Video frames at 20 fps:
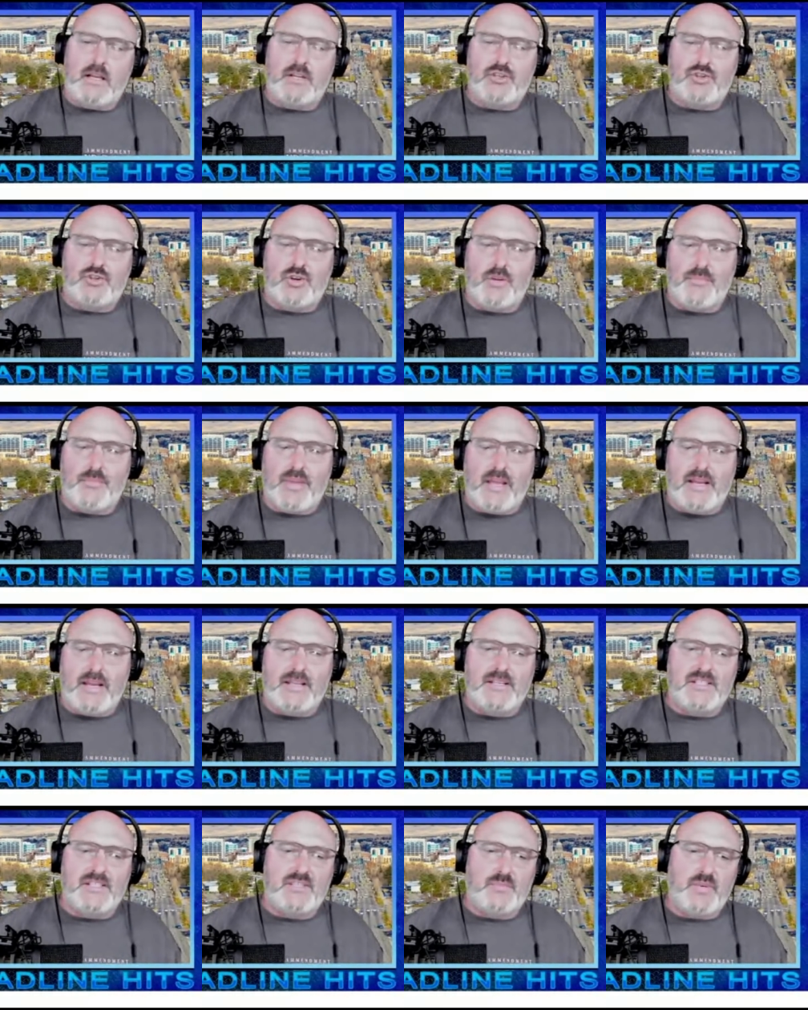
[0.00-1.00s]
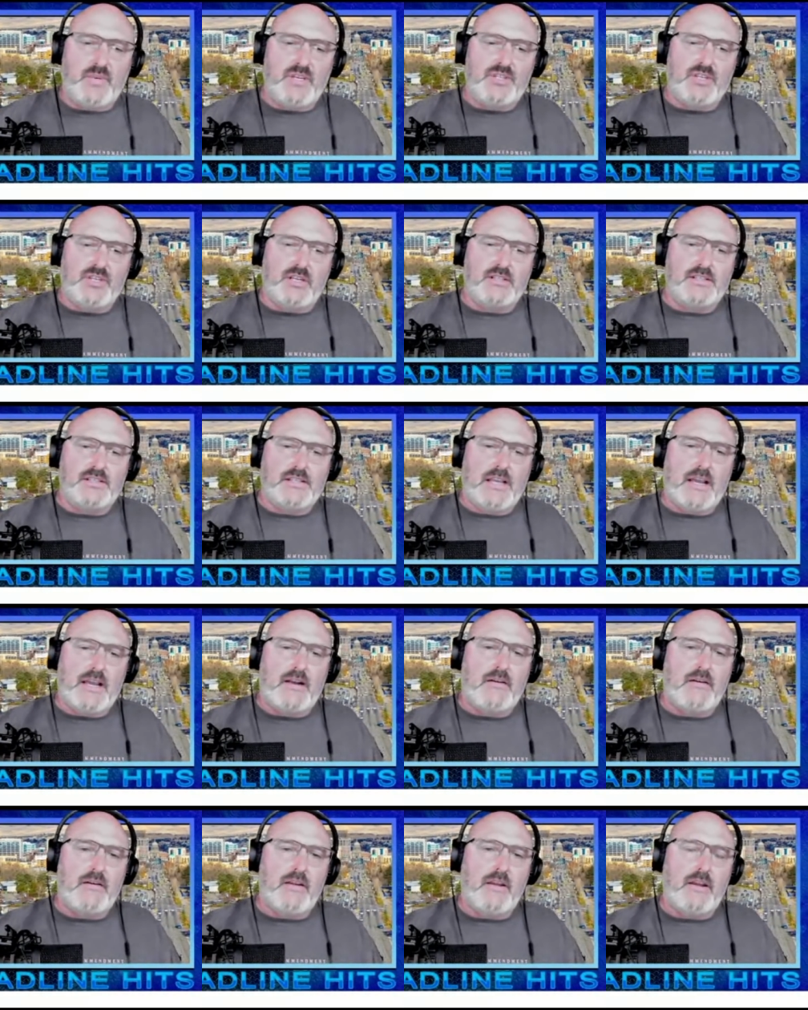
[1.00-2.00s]
Trump had his speech on
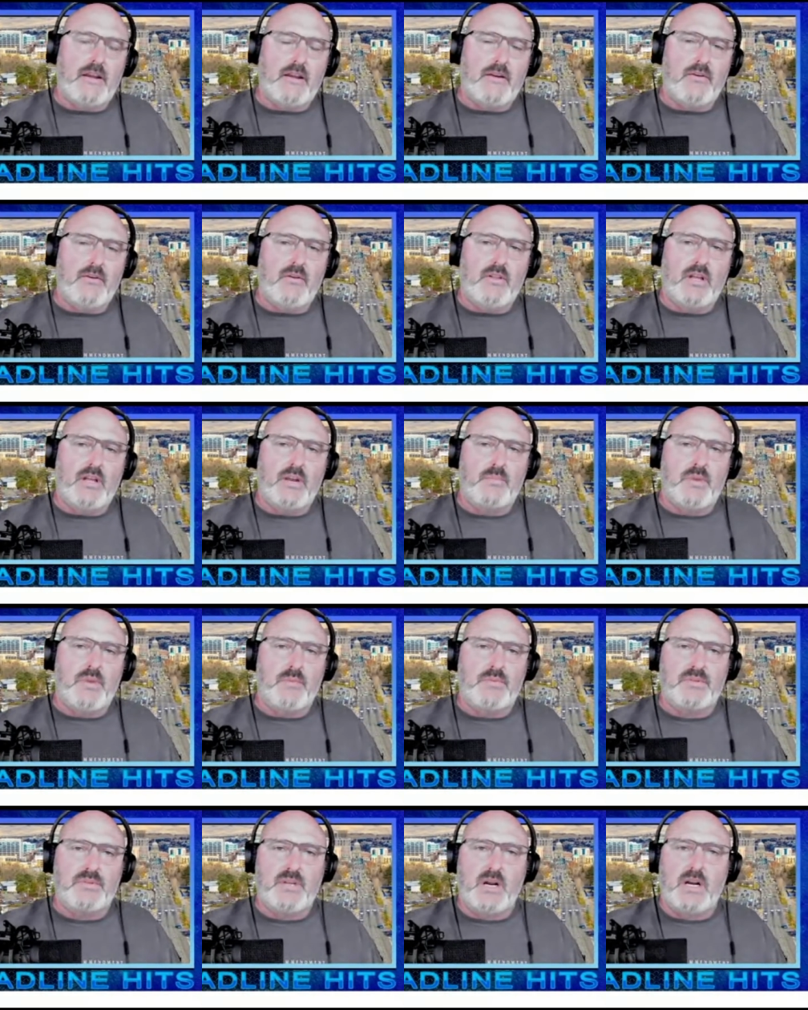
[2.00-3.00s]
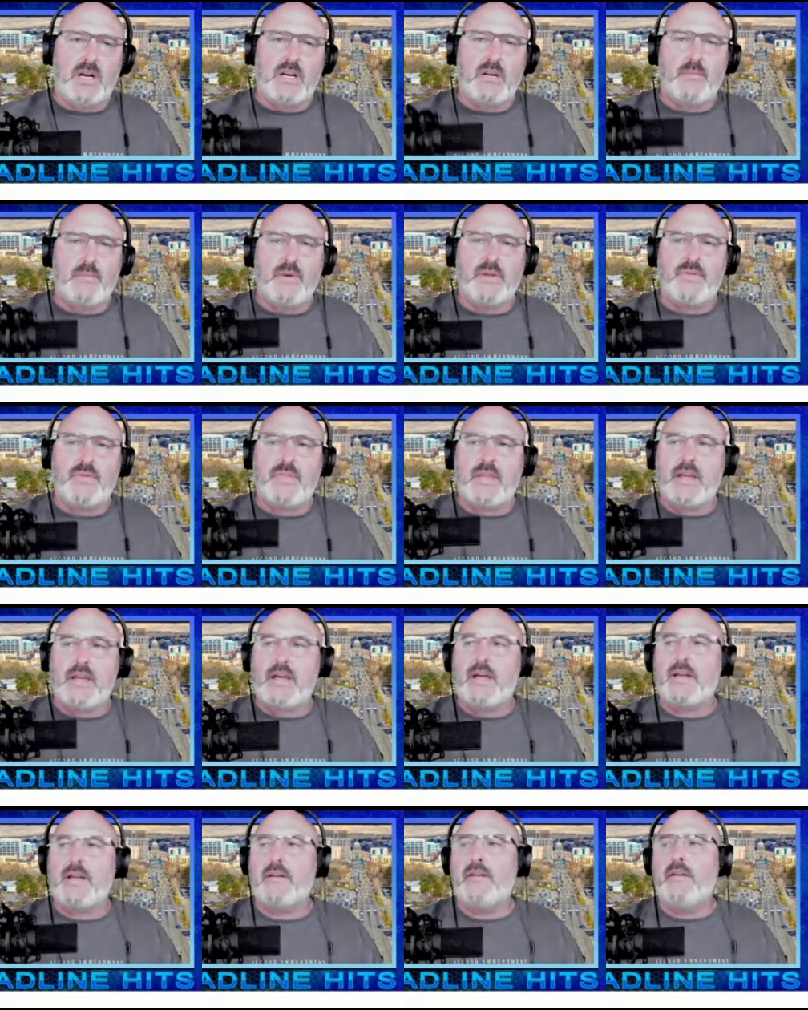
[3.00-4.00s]
Saturday. I know a lot of people talking about
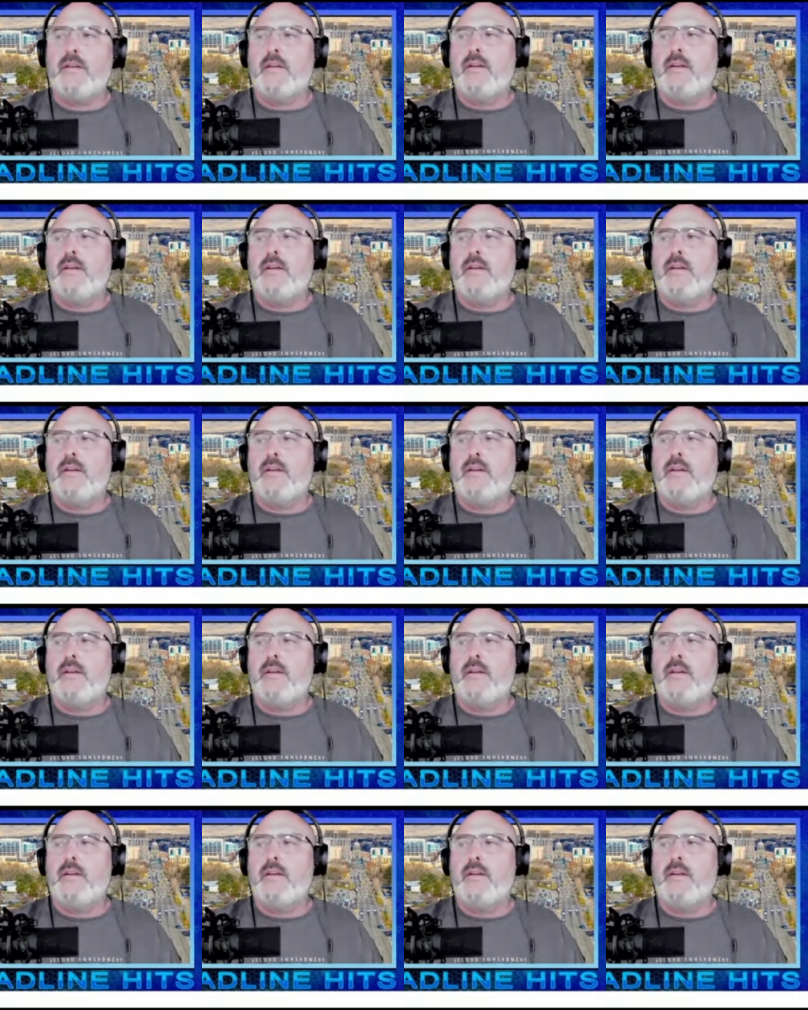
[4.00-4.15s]
that.